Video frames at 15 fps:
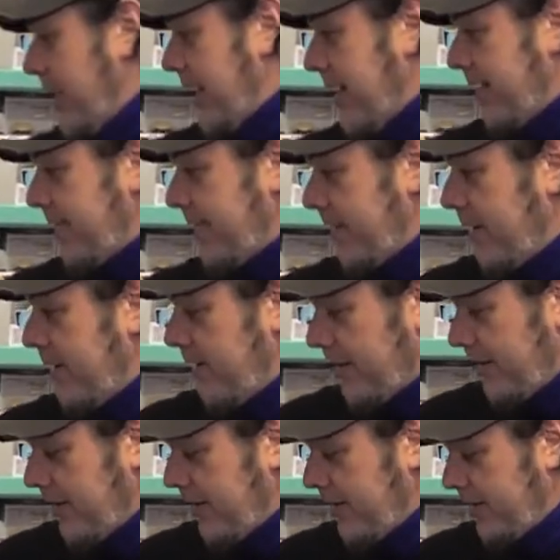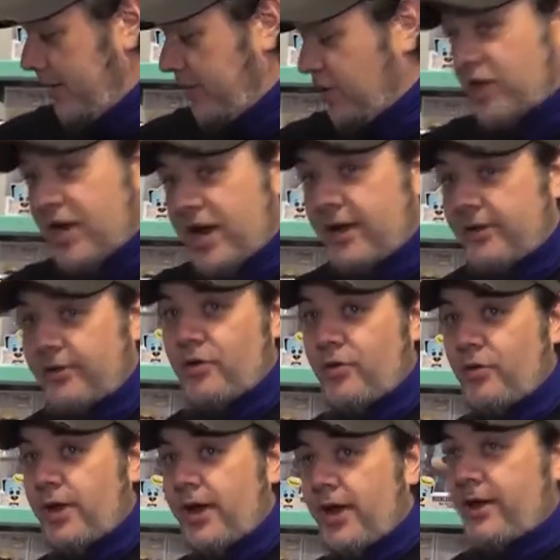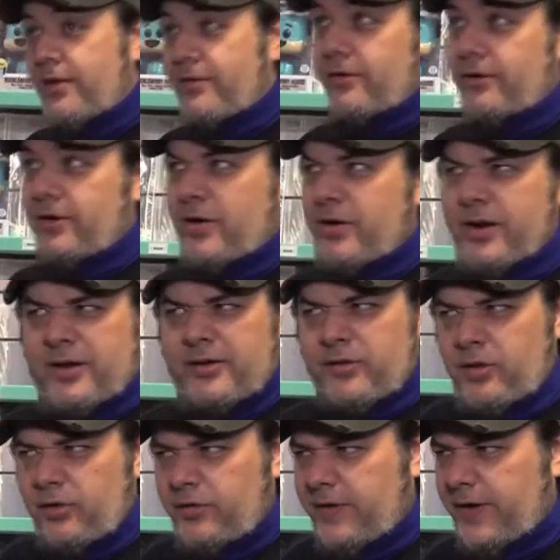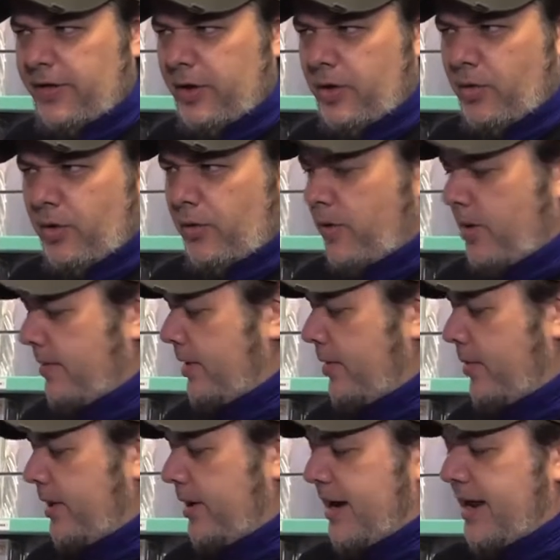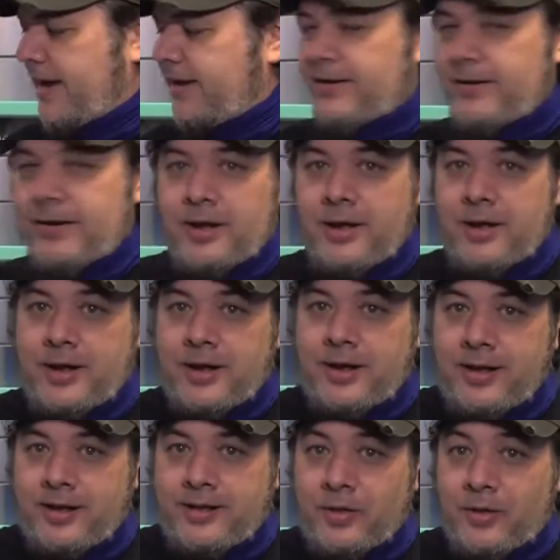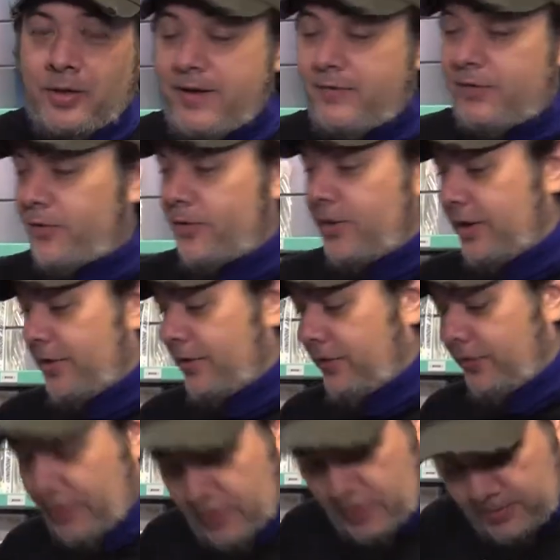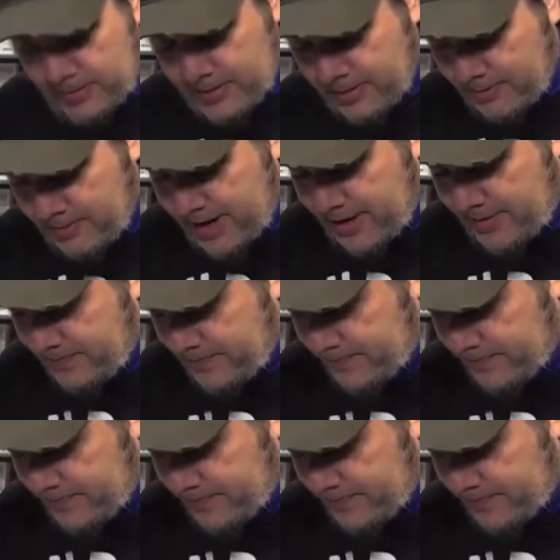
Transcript: have the giant Kool-Aid that's a Target exclusive, I think, or a Walmart one, and I don't have this one either, so mine.